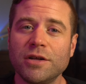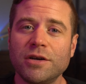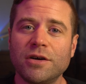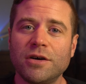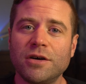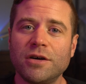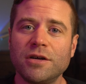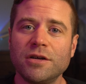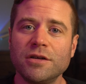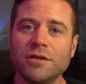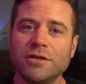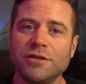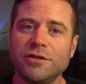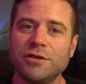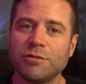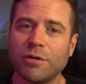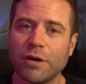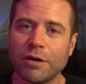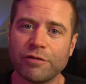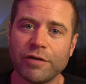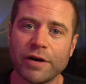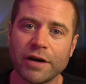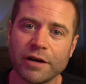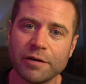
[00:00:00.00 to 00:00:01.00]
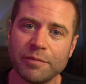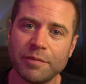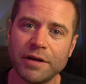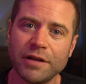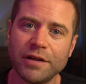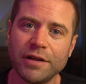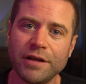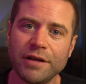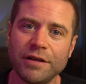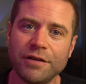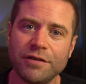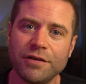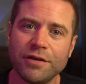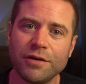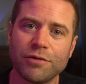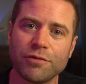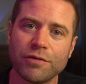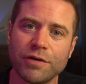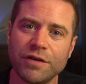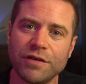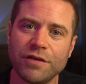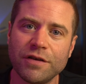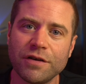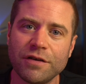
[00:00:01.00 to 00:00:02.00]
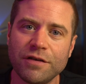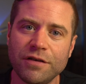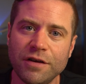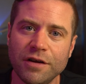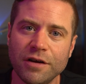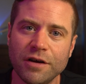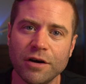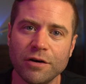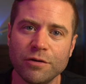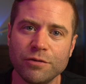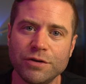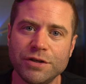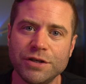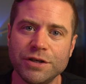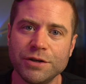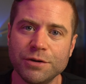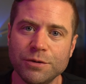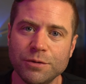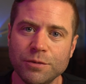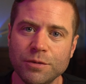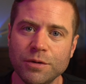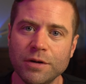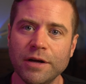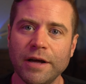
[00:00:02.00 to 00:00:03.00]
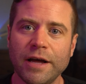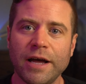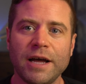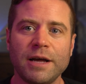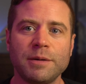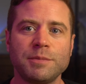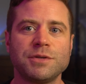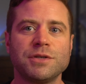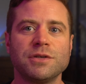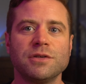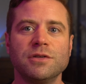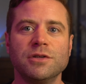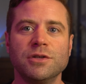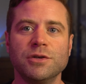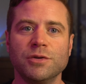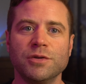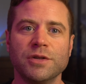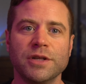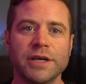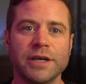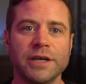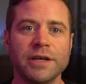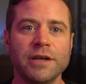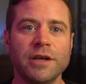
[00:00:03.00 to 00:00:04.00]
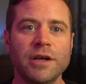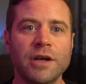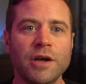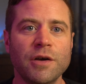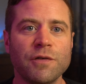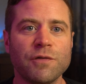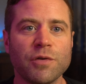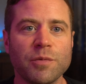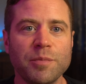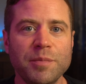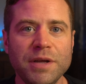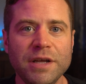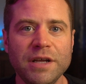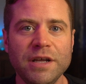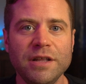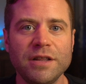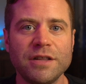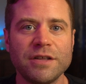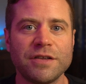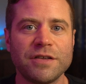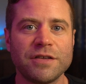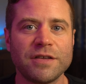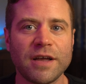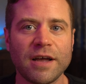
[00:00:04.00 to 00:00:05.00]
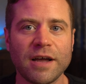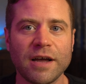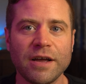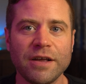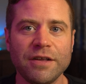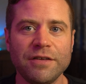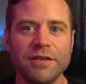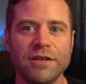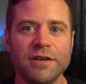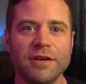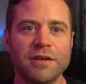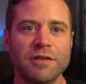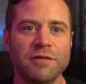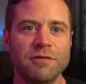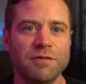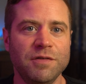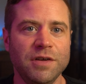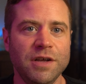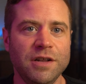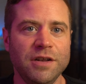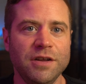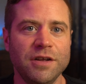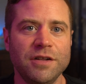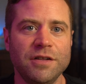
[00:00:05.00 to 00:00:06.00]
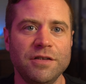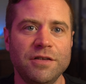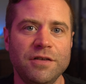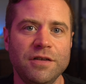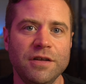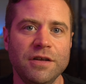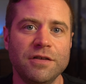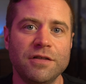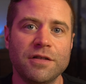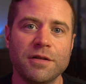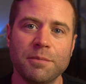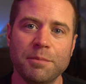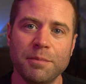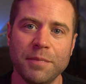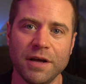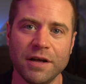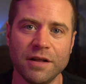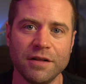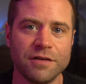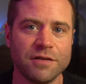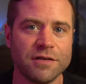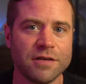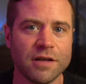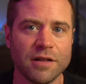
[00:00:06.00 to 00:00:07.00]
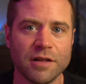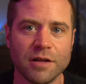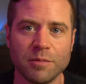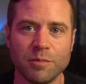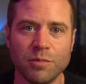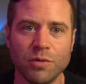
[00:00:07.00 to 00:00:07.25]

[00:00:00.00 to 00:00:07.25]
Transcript: in all, do I recommend the Insta360 GO 2? Absolutely. For me, the size and convenience is the main selling